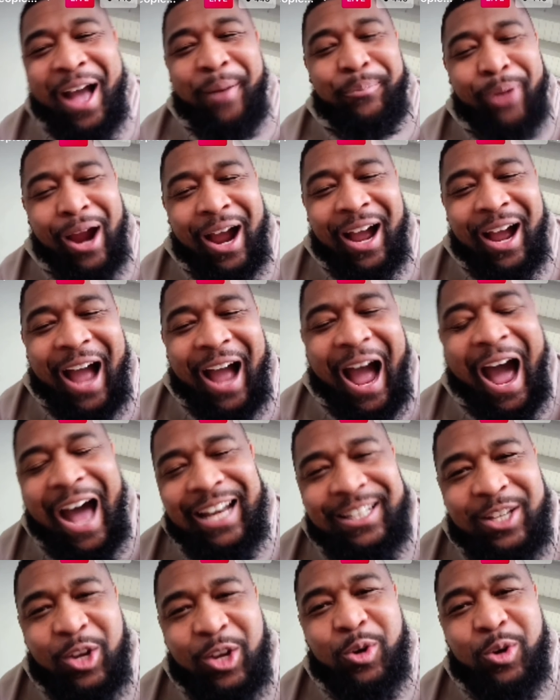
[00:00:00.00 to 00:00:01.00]
Bro,
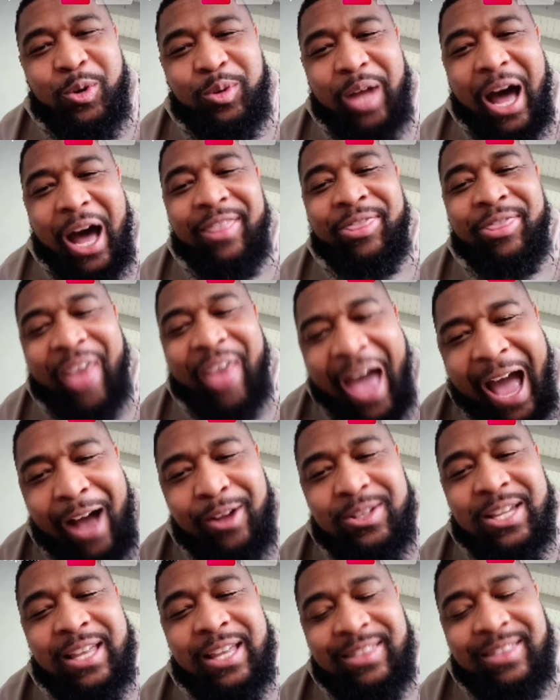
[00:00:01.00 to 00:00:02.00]
I do
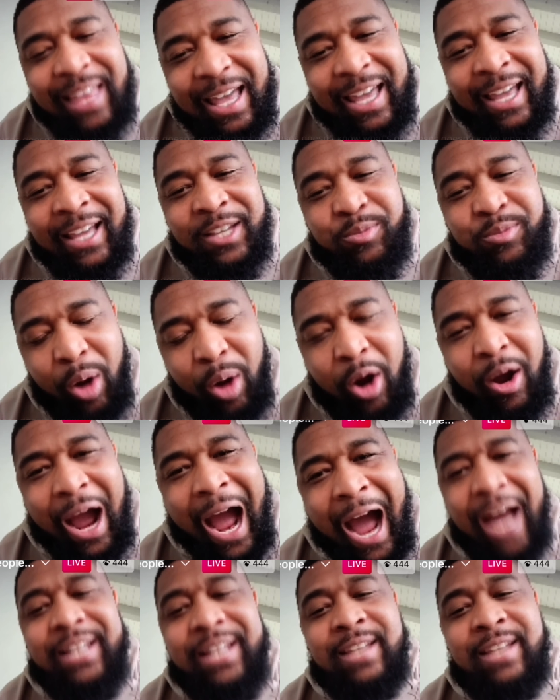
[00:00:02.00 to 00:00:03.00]
1,000 things, bro.
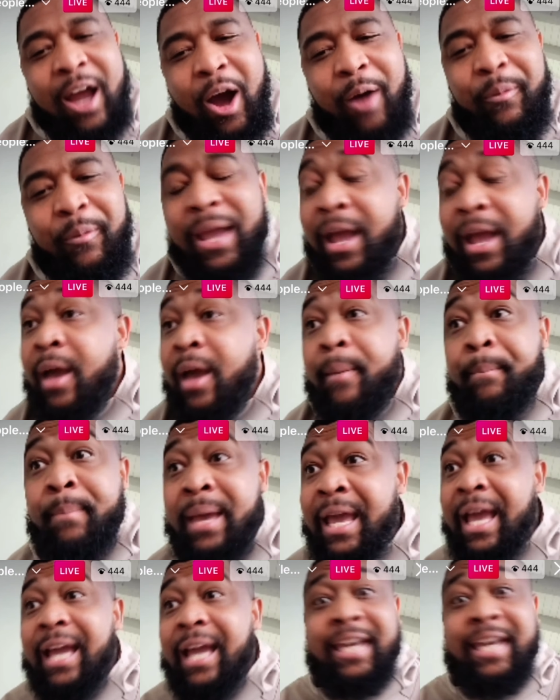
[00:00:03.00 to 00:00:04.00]

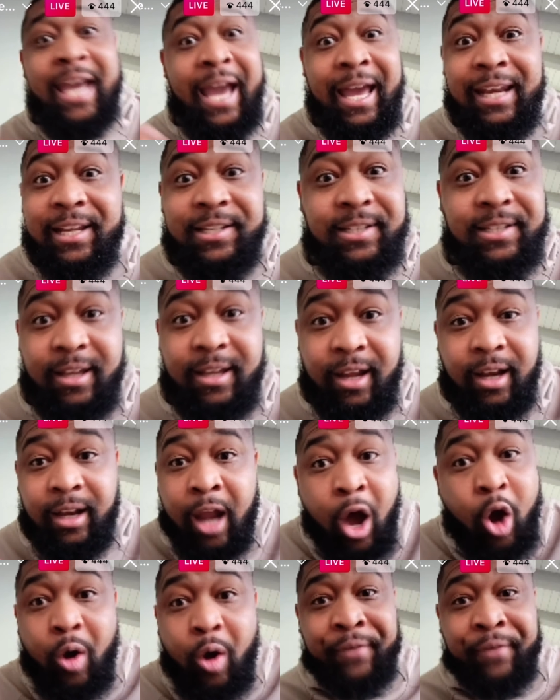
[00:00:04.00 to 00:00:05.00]
Me and Candace
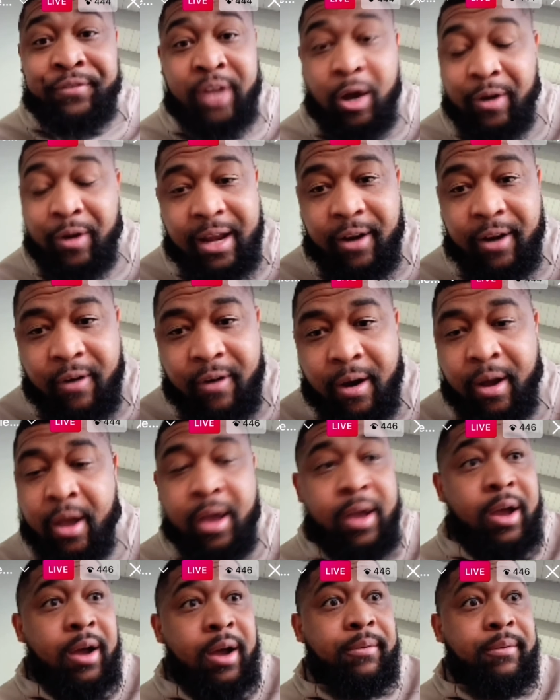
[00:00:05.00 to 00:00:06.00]
alone have donated over
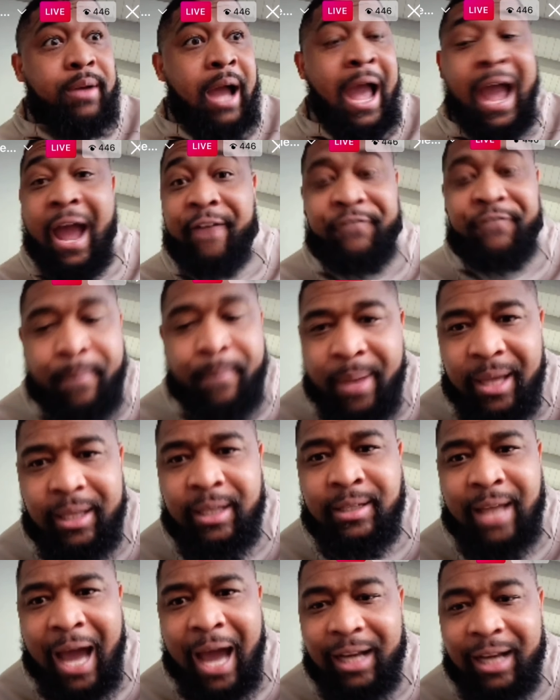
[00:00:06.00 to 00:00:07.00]

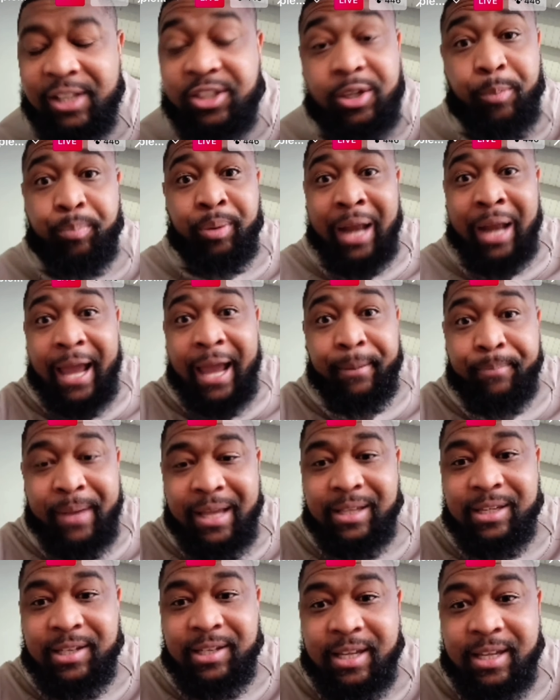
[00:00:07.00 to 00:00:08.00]
$500,000 to black
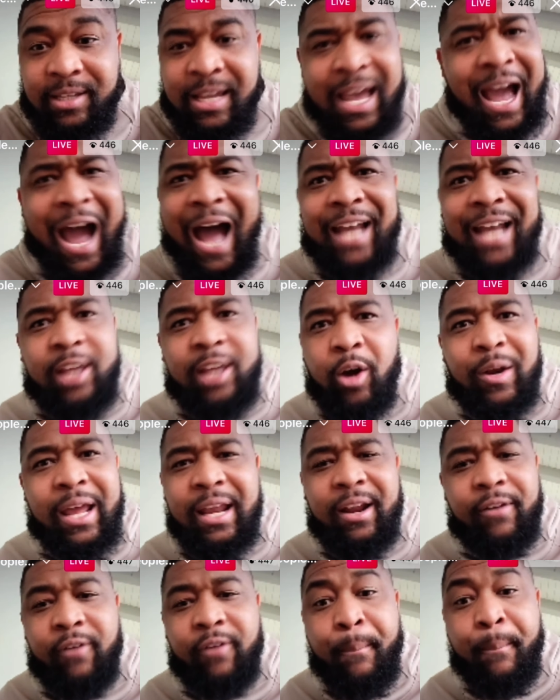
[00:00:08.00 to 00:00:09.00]
businesses. I
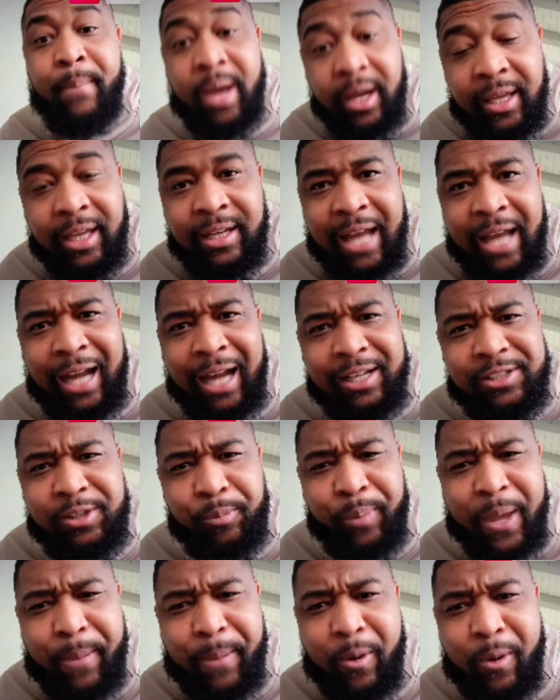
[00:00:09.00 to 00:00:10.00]
donate over $1 million to
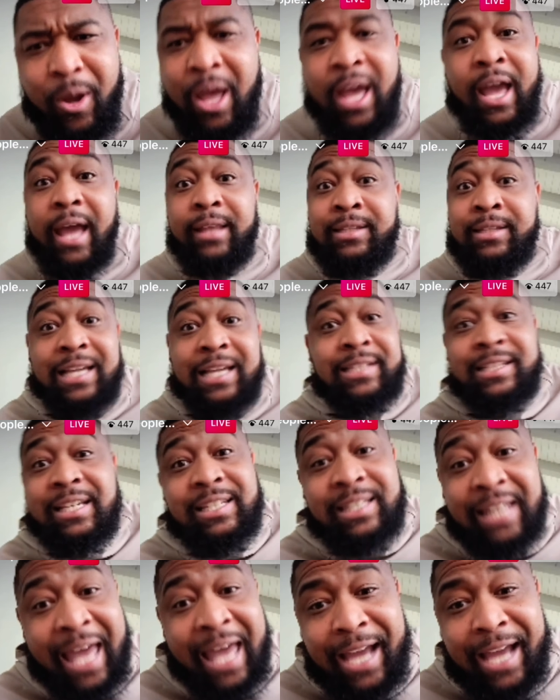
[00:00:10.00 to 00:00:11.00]
people just
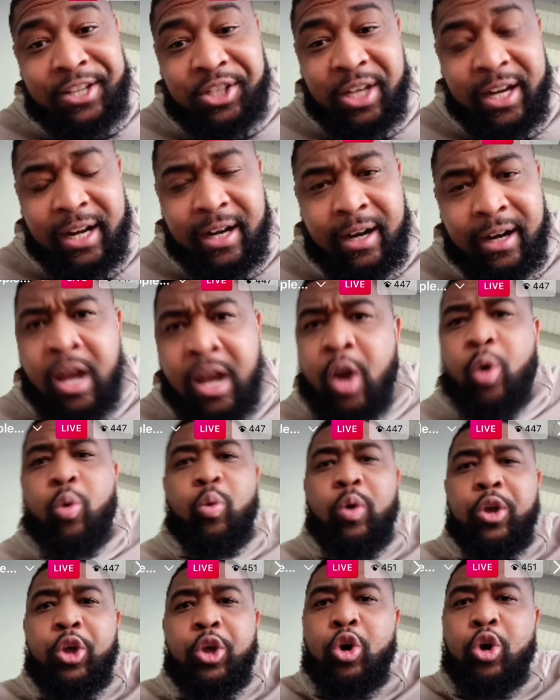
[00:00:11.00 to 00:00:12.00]
this last year.
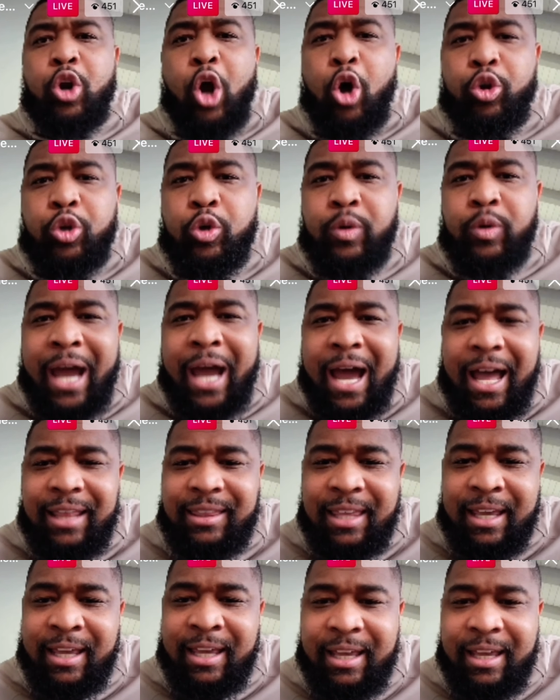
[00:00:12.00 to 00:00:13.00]
Well, you don't do
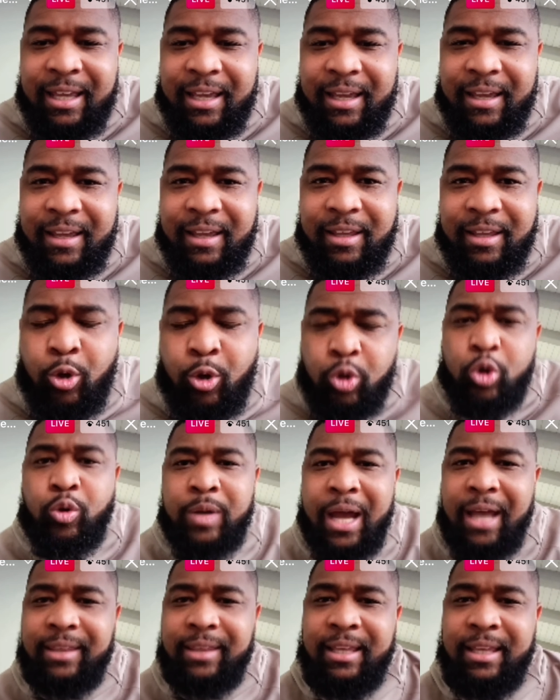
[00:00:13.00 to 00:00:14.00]
nothing. You do
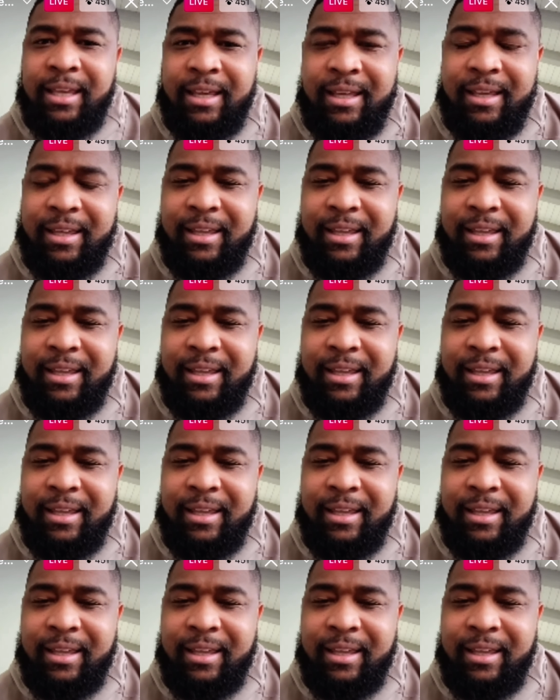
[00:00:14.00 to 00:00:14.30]
nothing.